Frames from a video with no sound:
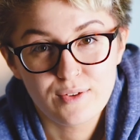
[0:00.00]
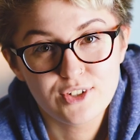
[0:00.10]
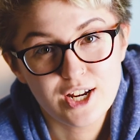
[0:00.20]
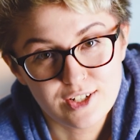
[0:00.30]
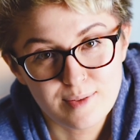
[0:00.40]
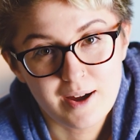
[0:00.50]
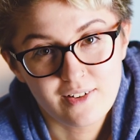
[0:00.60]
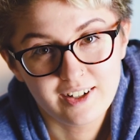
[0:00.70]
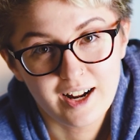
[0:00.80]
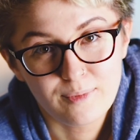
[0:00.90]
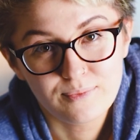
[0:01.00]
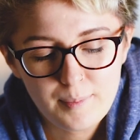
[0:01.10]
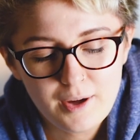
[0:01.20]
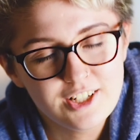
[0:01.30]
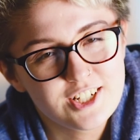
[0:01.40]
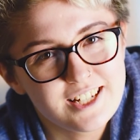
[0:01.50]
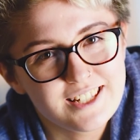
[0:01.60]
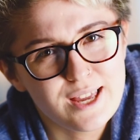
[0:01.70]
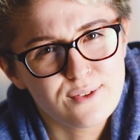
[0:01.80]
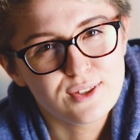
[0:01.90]
I've changed the battery now. Apologies
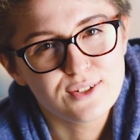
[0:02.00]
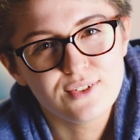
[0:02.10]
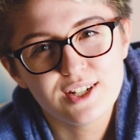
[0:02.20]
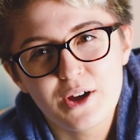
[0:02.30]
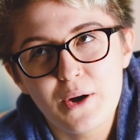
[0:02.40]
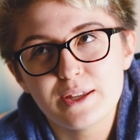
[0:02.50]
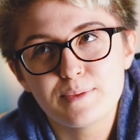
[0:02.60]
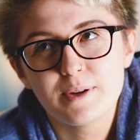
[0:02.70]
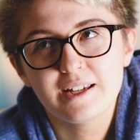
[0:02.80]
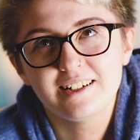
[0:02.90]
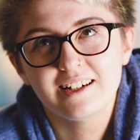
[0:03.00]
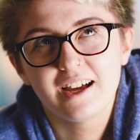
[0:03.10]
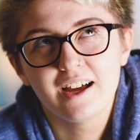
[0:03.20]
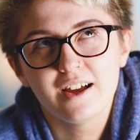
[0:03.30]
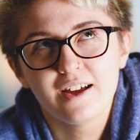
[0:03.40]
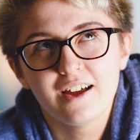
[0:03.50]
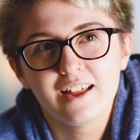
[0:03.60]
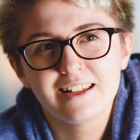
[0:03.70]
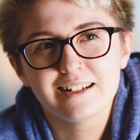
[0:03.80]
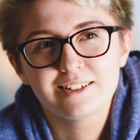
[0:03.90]
if this video has been a
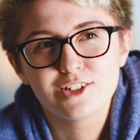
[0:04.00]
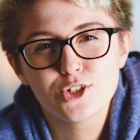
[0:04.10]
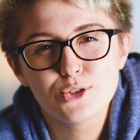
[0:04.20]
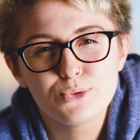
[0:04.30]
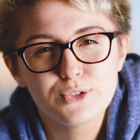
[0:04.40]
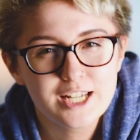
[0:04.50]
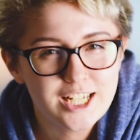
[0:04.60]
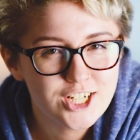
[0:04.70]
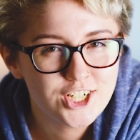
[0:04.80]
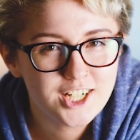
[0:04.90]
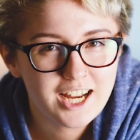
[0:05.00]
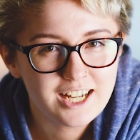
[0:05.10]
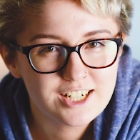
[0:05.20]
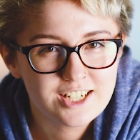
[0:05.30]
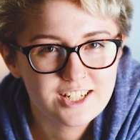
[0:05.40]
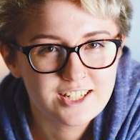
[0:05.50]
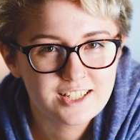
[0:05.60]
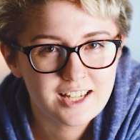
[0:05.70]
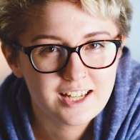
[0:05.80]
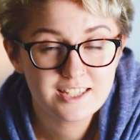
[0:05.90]
little too niche.
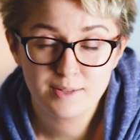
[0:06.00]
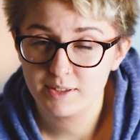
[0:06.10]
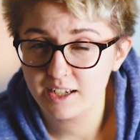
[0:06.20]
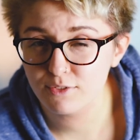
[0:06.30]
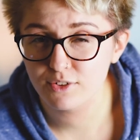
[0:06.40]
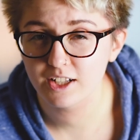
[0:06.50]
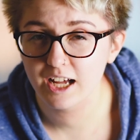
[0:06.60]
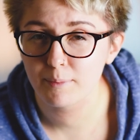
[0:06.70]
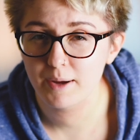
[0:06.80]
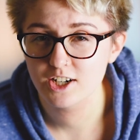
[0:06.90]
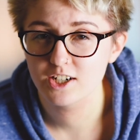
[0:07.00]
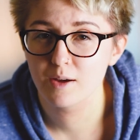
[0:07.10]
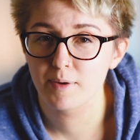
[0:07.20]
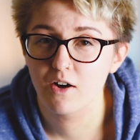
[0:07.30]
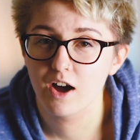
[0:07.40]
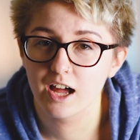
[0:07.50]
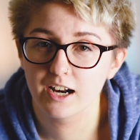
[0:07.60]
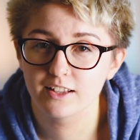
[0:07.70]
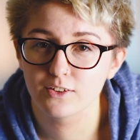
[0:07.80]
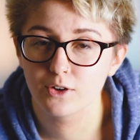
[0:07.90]
It's something I feel kind of passionate about, and
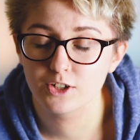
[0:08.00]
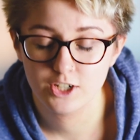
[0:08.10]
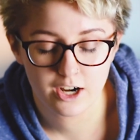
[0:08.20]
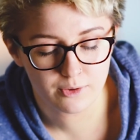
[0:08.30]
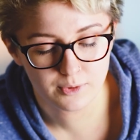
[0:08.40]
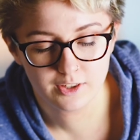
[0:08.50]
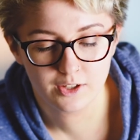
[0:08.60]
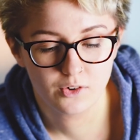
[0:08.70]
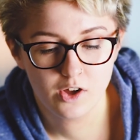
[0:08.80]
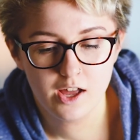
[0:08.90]
I thought I'd share it with you.